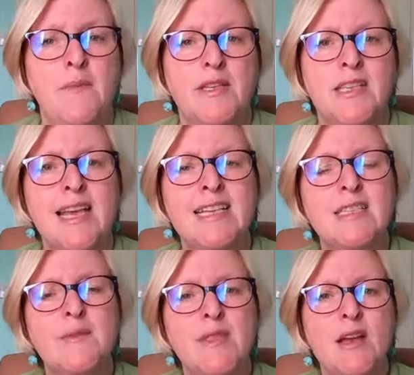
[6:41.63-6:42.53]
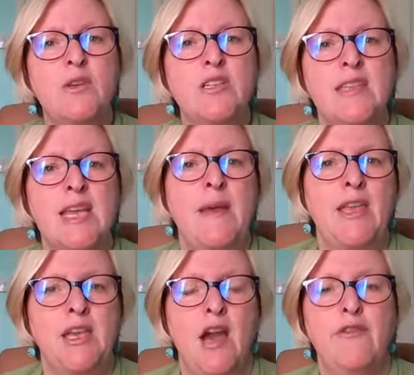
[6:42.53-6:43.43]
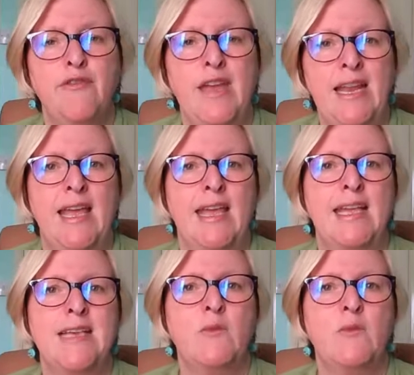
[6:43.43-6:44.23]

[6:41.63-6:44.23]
So that's something I want you to think about, your gut feeling is.